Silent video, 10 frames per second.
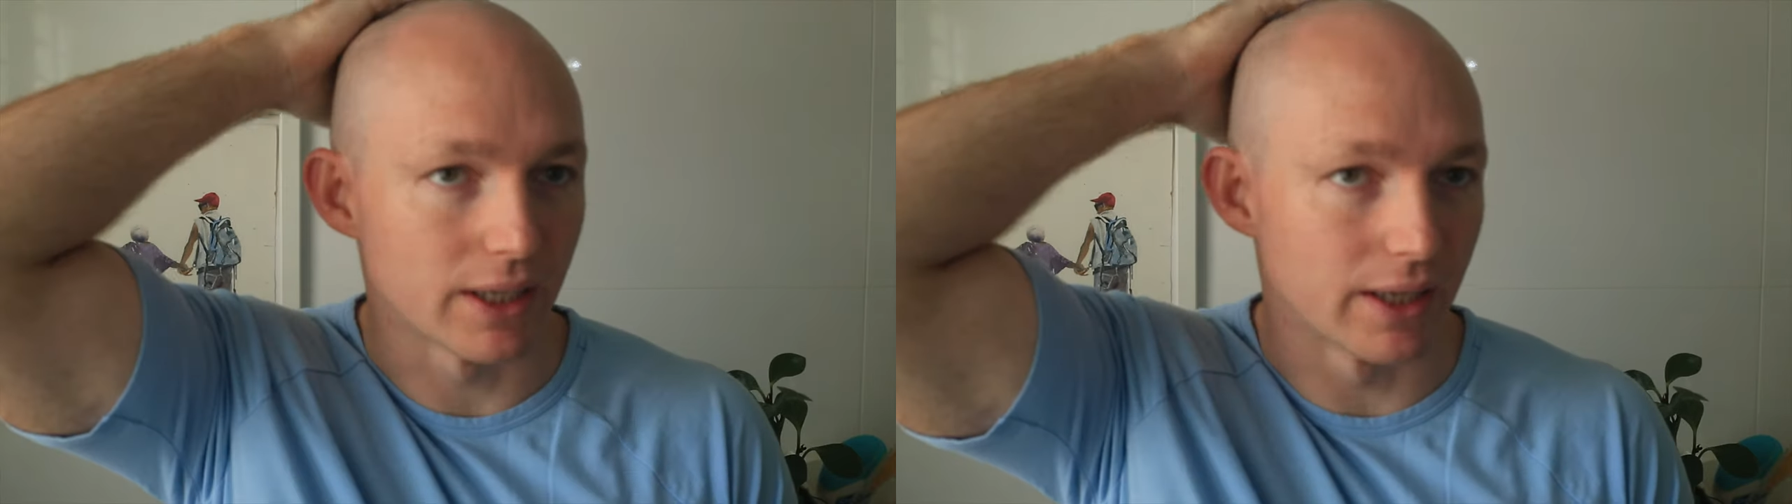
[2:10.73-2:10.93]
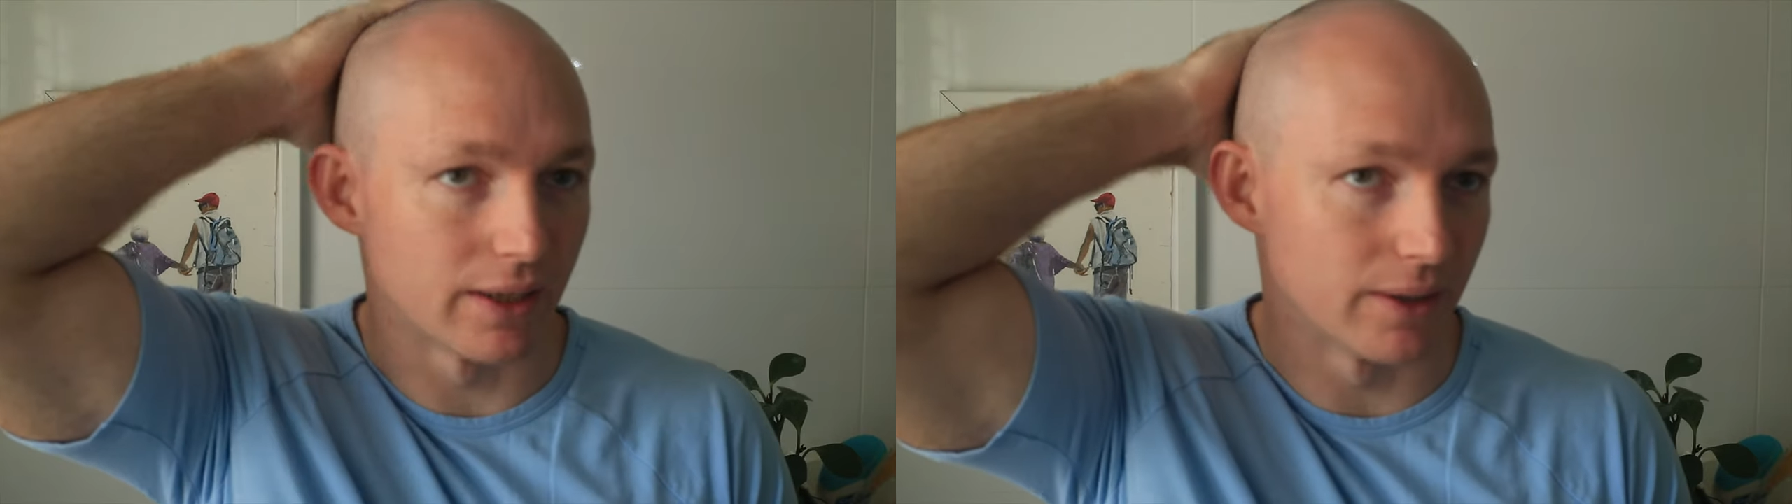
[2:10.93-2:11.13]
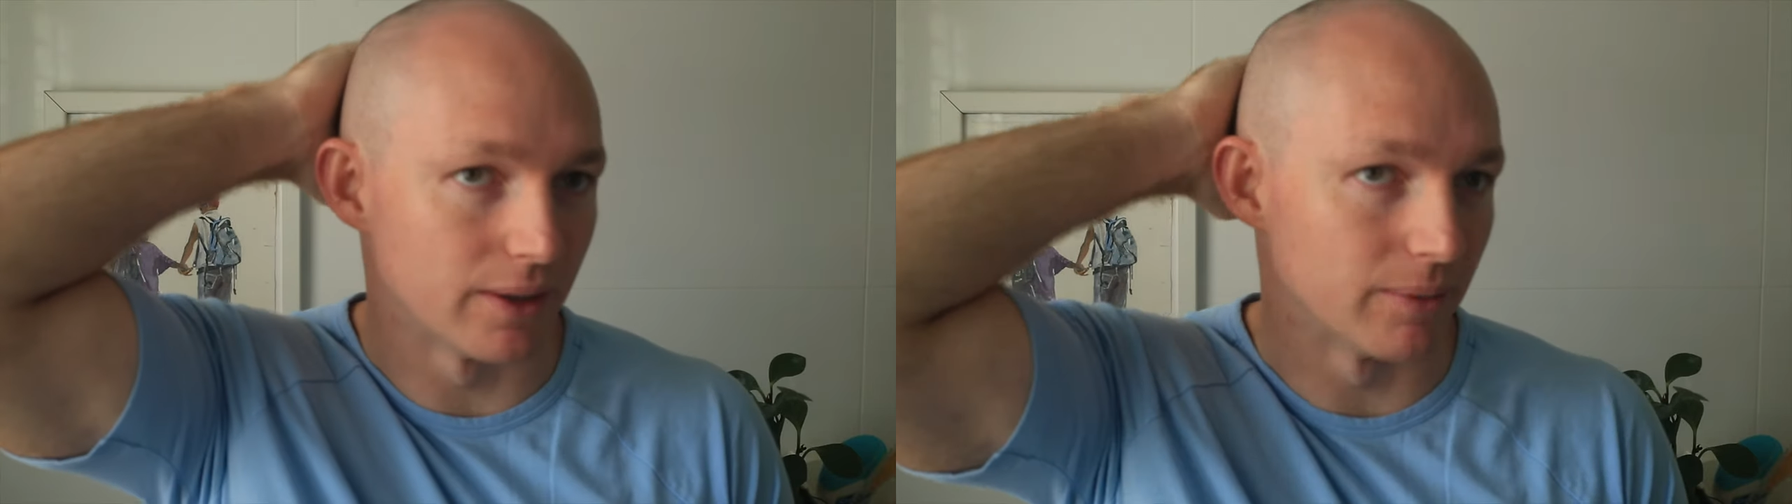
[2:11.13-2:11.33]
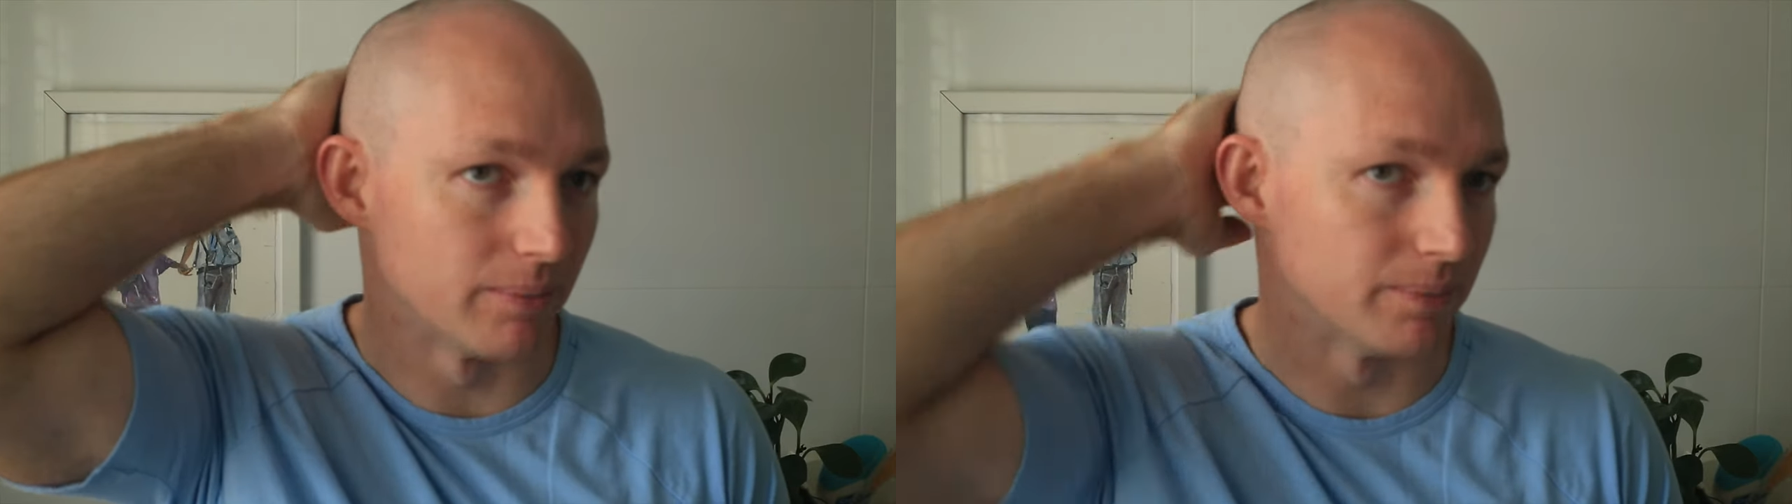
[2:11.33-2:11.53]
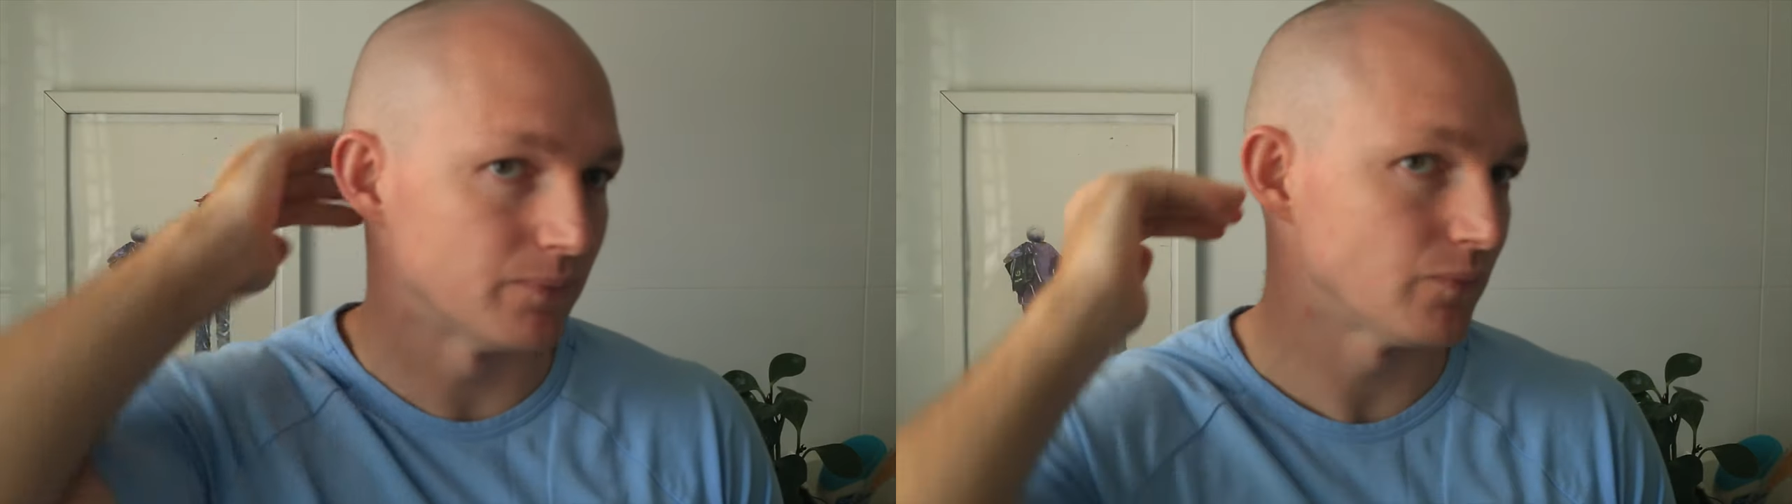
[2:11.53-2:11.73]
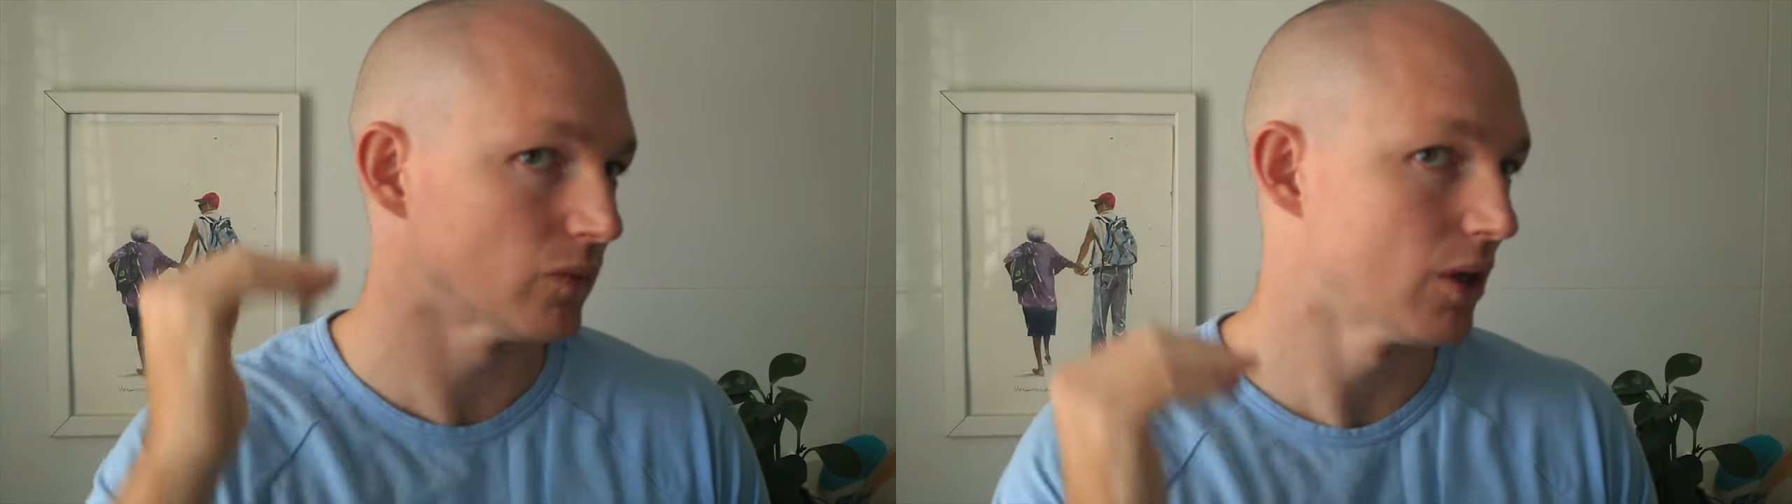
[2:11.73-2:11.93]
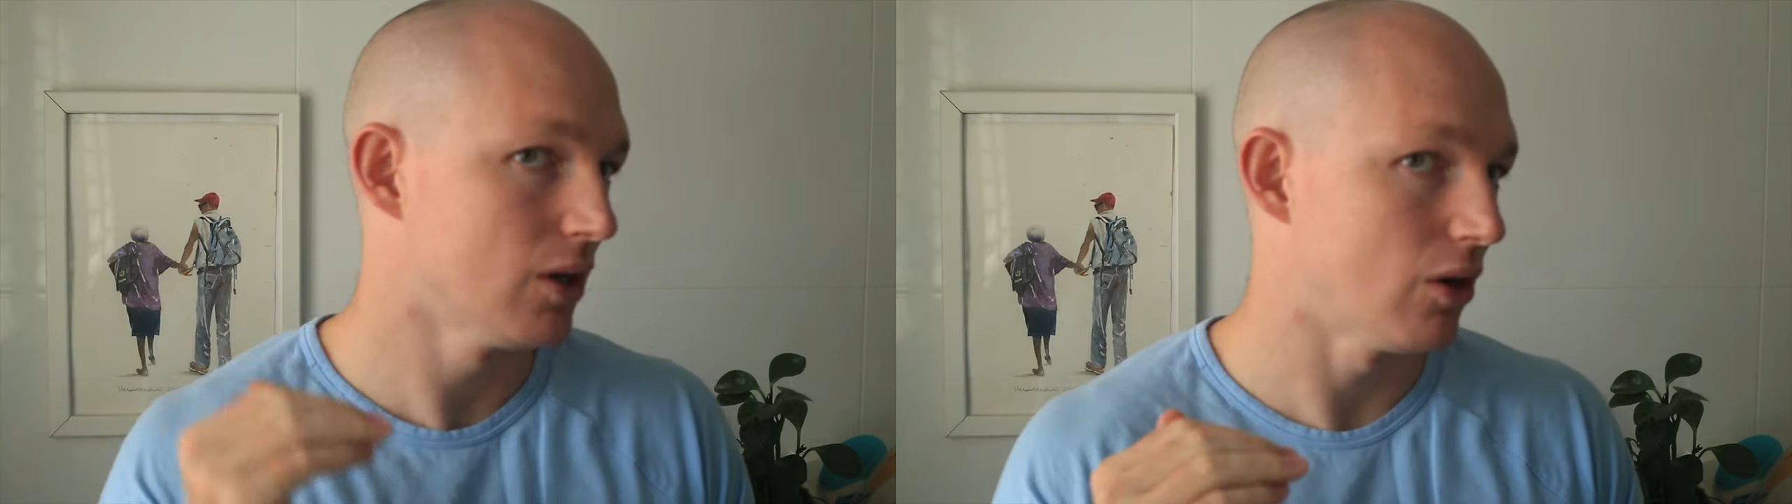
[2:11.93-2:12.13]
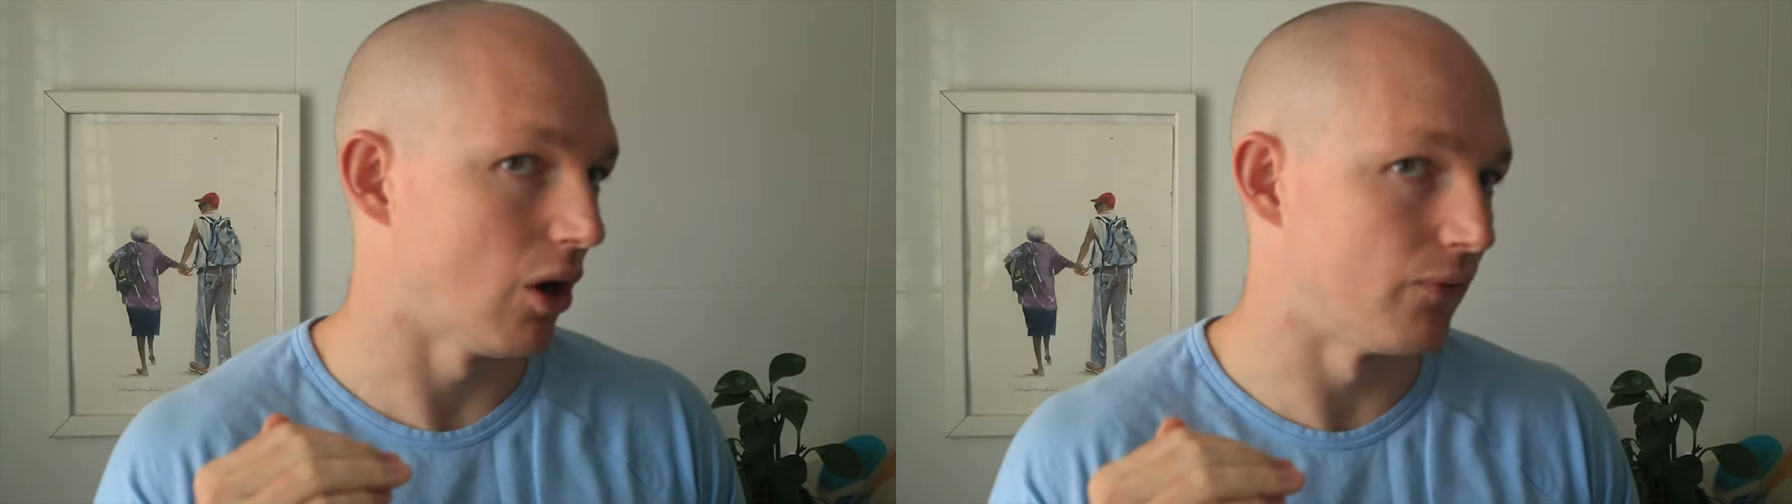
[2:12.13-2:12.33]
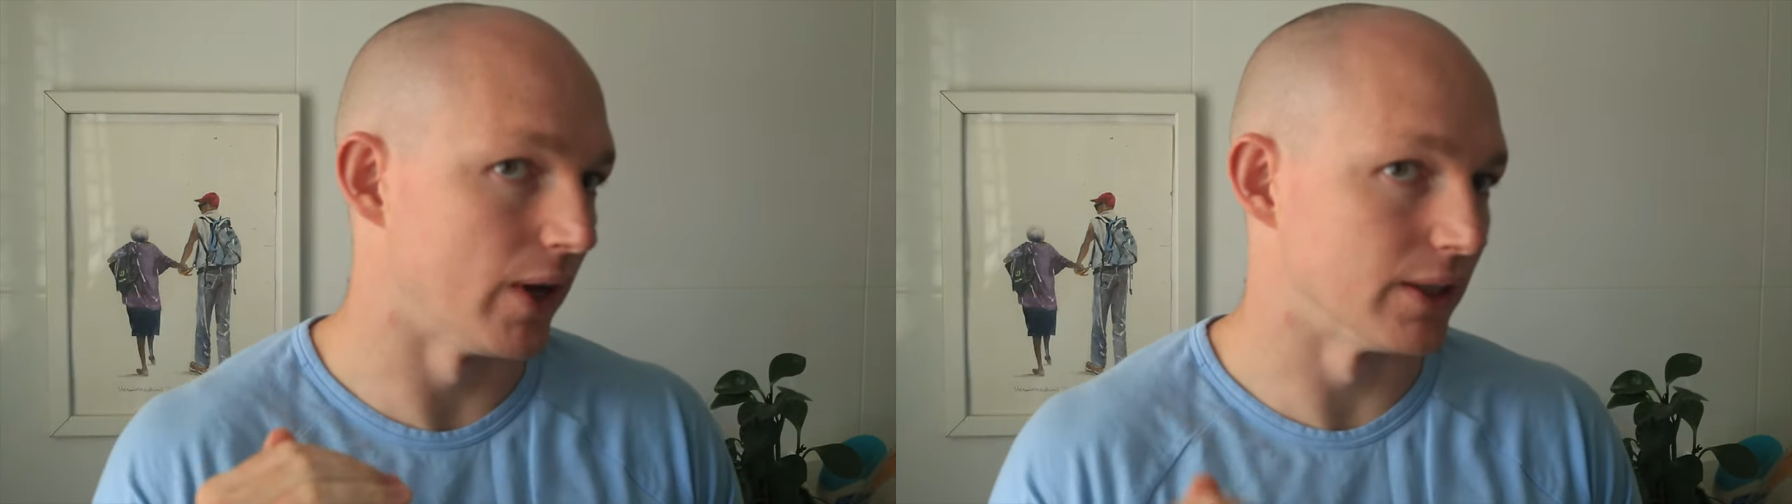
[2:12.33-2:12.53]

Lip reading: and I've